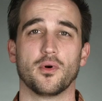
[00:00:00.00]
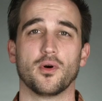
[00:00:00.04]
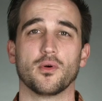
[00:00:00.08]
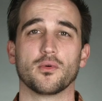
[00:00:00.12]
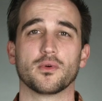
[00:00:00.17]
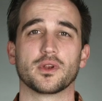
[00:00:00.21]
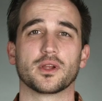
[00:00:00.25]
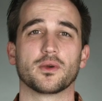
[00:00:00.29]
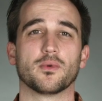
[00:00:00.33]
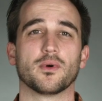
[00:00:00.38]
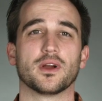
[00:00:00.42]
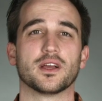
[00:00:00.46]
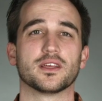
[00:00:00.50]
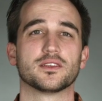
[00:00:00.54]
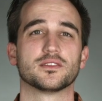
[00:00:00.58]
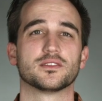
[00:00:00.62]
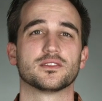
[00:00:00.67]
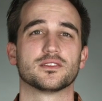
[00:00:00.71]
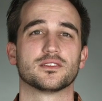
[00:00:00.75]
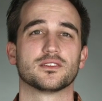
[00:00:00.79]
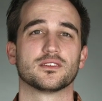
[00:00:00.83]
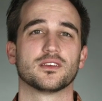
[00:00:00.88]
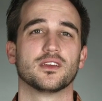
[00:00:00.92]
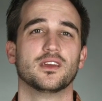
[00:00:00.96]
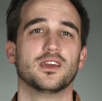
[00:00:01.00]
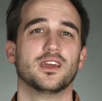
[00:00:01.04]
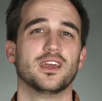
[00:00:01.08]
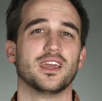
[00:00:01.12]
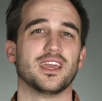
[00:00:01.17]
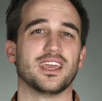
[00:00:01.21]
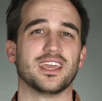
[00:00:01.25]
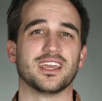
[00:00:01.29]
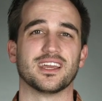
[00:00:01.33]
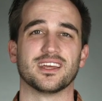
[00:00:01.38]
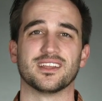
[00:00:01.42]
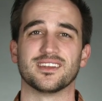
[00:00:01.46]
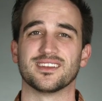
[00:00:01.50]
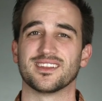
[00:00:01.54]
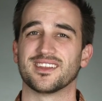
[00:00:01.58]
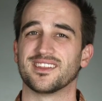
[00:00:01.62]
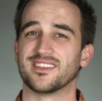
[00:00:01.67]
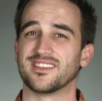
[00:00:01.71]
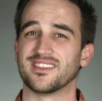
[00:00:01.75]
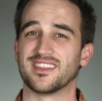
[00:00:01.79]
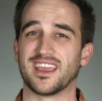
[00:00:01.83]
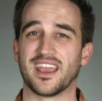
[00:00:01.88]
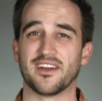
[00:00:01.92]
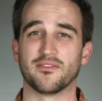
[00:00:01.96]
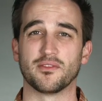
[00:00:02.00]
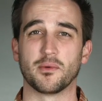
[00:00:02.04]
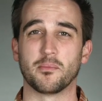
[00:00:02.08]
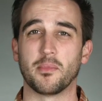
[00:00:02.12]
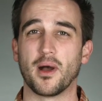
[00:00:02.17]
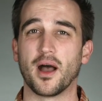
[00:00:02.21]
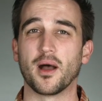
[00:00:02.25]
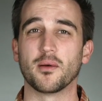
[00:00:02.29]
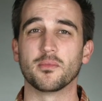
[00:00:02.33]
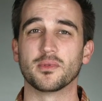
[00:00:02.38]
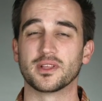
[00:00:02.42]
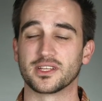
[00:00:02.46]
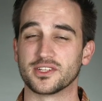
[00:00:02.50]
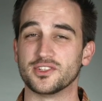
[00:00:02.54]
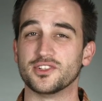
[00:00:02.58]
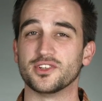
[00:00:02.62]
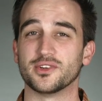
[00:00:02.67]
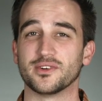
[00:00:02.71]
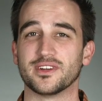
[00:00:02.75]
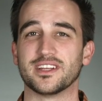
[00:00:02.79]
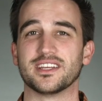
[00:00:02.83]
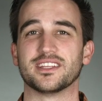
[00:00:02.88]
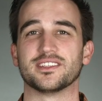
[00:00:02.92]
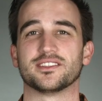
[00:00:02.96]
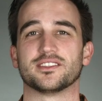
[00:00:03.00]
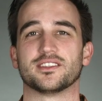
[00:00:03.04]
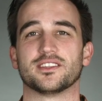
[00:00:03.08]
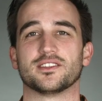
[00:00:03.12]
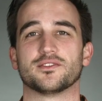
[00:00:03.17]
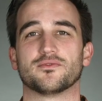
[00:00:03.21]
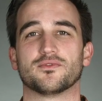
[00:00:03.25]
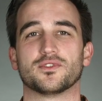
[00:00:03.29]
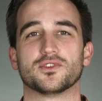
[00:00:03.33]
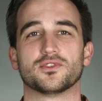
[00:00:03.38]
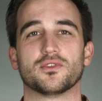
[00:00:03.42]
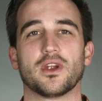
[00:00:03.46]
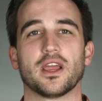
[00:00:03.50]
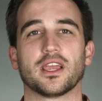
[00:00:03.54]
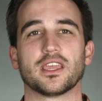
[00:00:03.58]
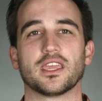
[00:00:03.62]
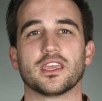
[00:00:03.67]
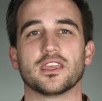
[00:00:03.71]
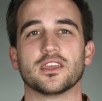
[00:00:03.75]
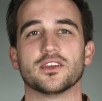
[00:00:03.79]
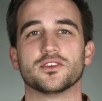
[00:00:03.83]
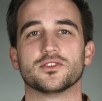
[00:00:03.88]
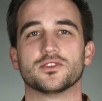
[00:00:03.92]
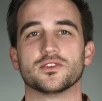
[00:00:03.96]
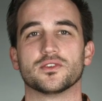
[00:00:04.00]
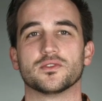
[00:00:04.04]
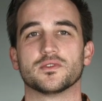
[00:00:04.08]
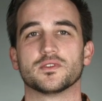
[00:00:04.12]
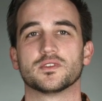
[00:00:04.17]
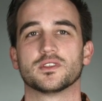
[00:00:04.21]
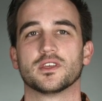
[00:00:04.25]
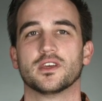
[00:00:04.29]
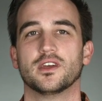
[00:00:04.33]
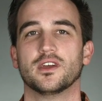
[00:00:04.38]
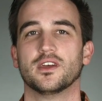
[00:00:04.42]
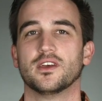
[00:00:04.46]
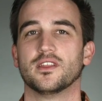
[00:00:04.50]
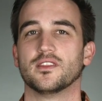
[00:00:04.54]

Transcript: pull requests, and they have a public JIRA instance for tracking issues.